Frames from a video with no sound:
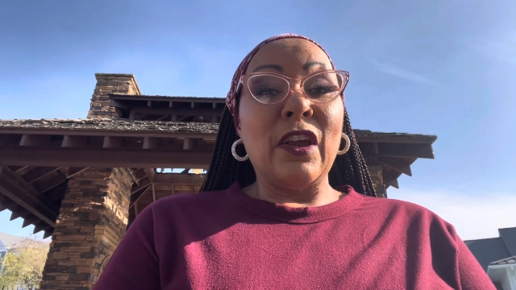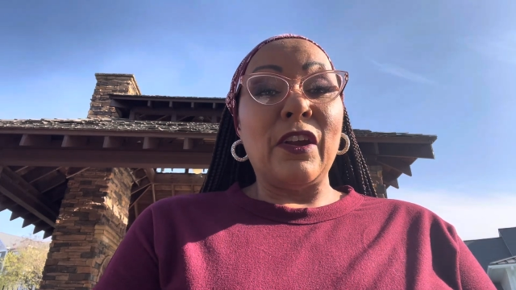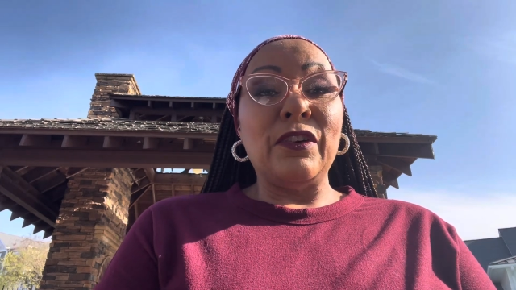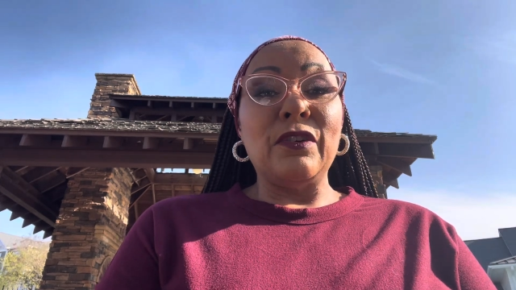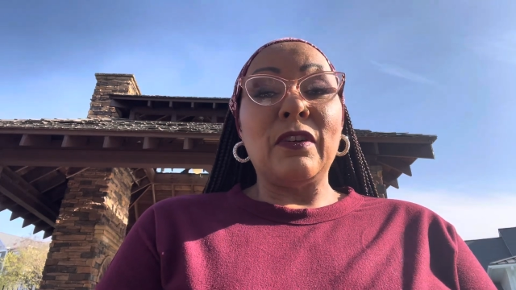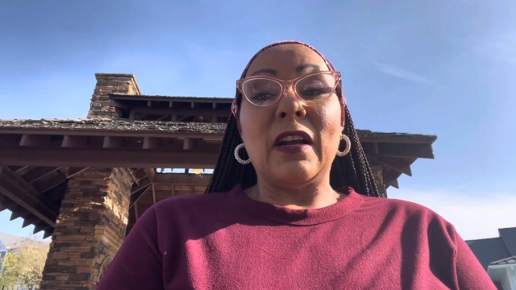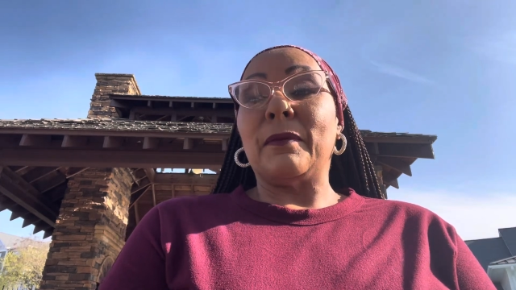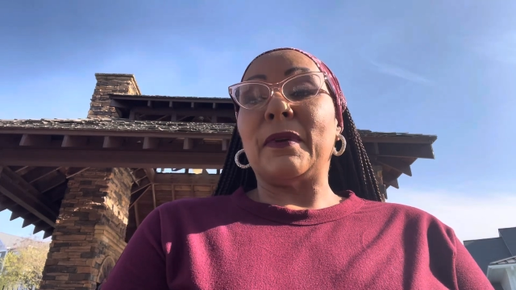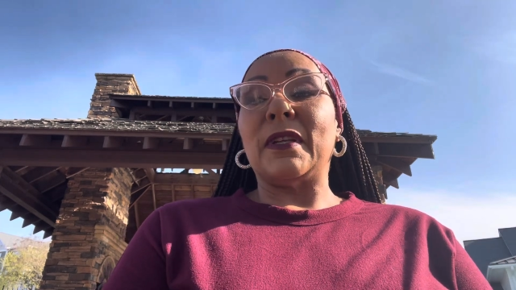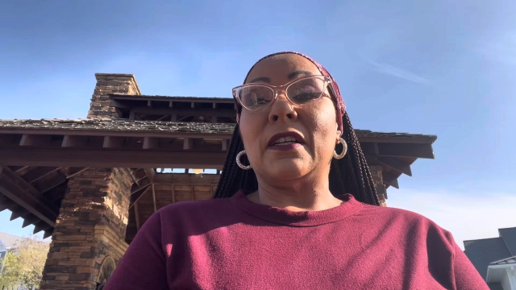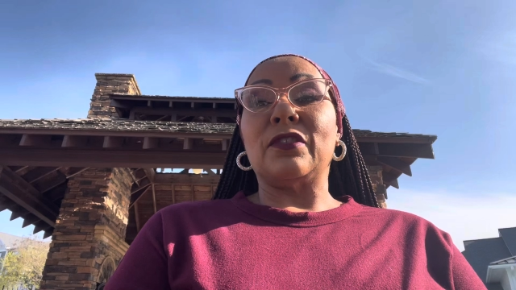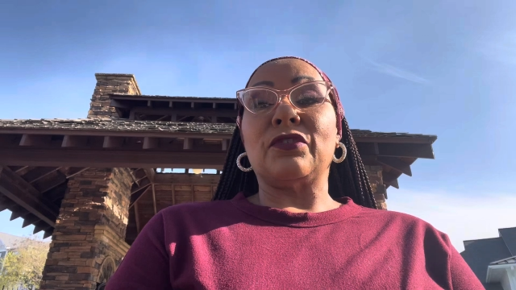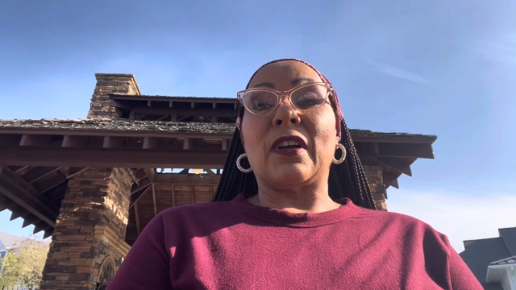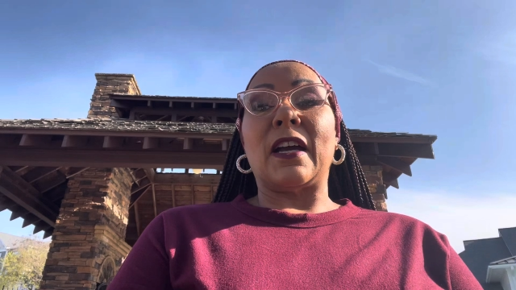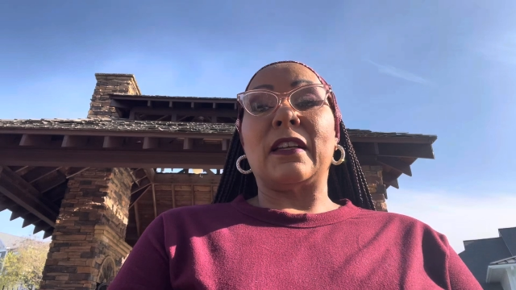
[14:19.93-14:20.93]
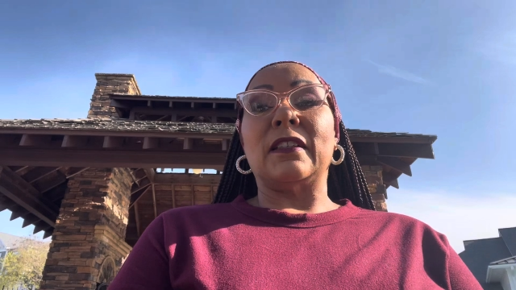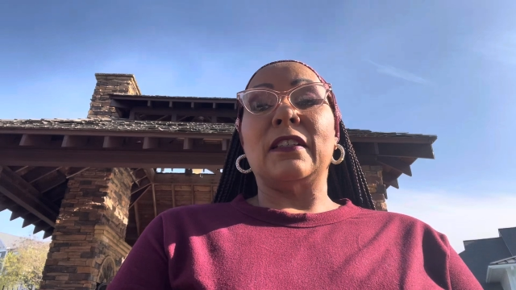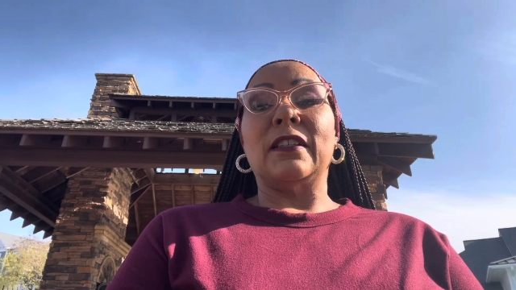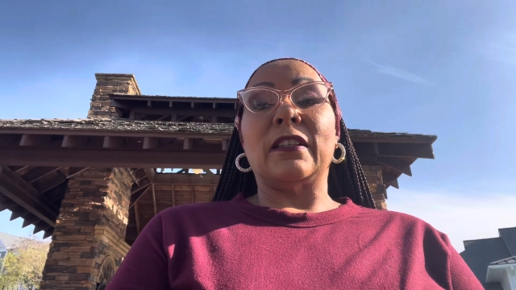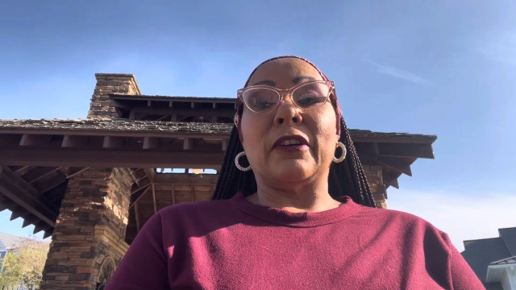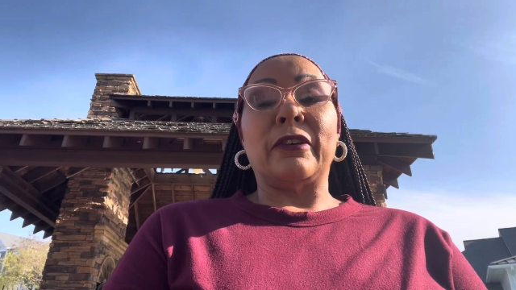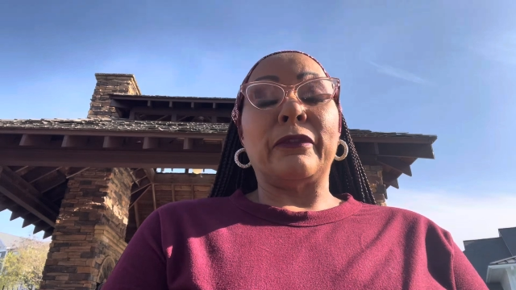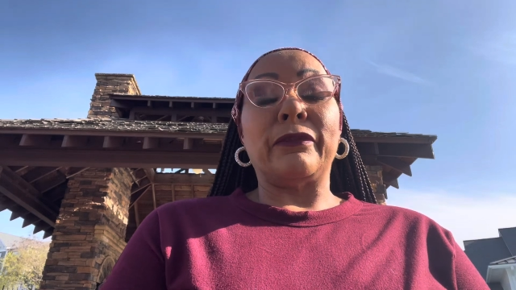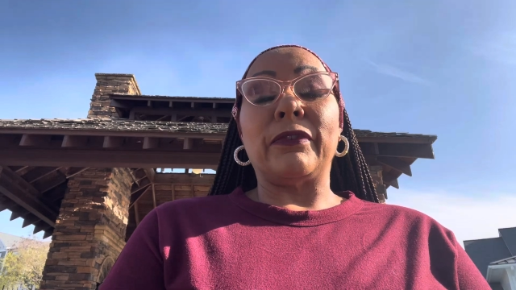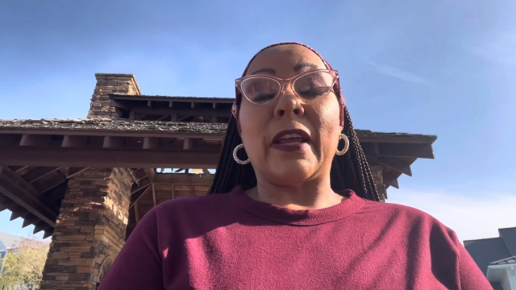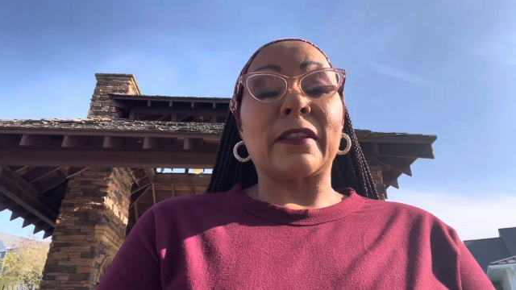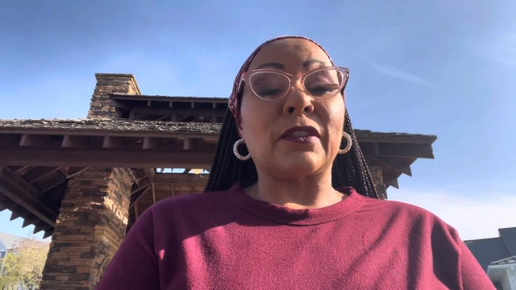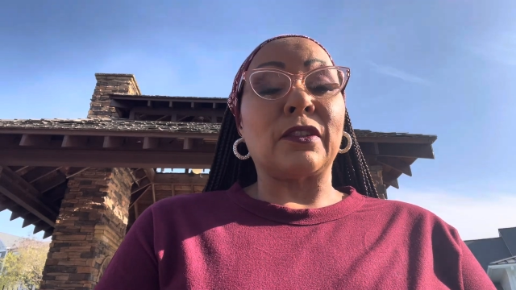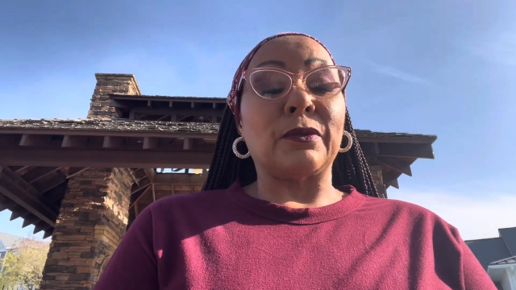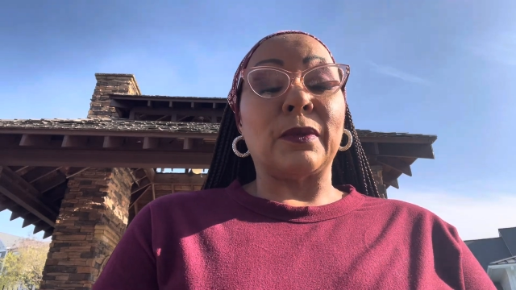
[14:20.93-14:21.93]
and you coming in trying to,
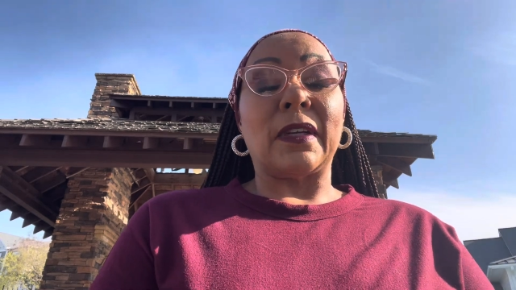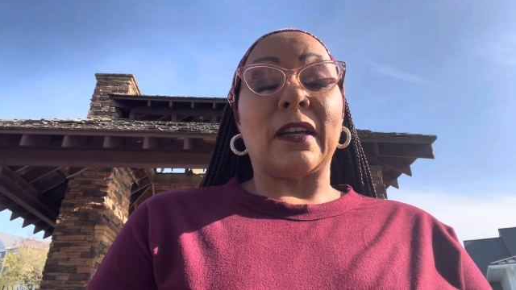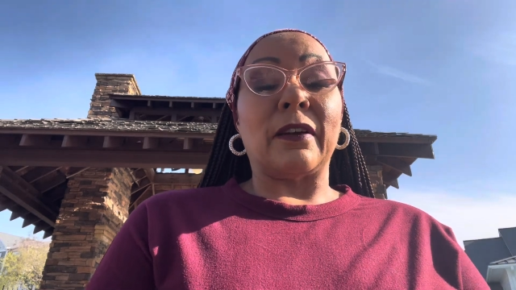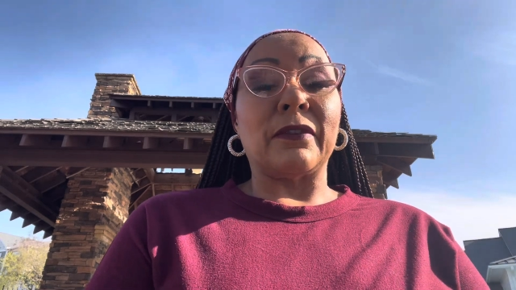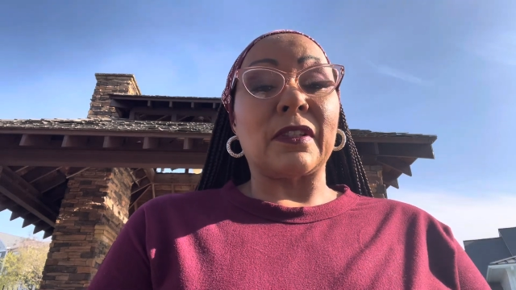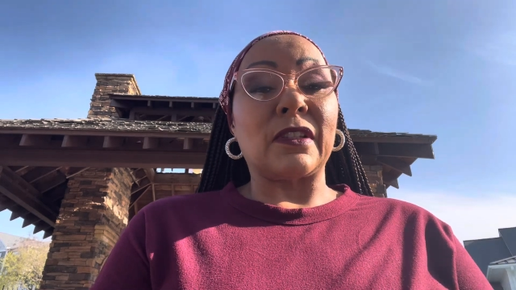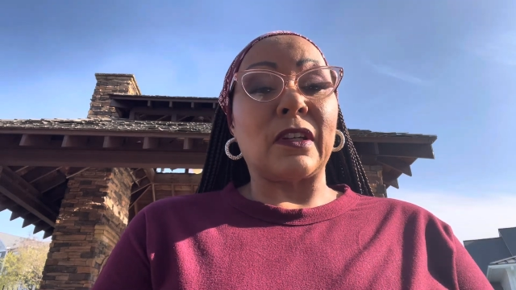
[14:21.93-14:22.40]
flex or whatever.